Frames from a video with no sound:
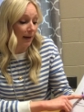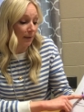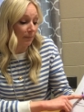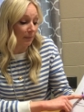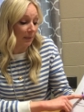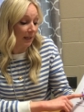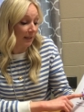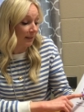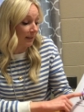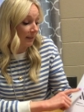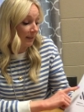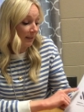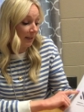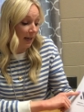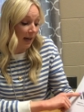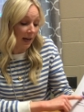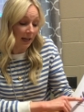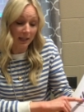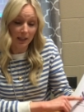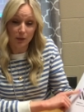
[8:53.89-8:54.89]
it does
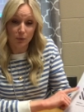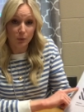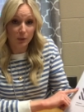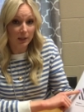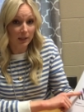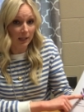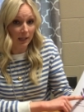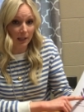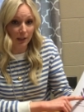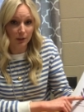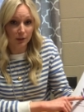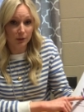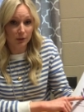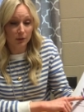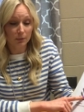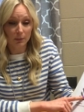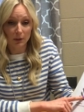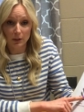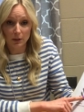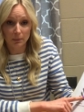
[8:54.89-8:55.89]
not and would not include
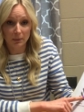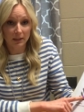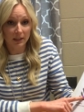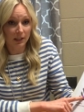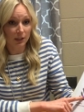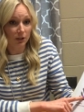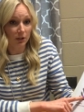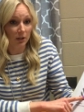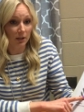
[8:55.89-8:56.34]
multiplication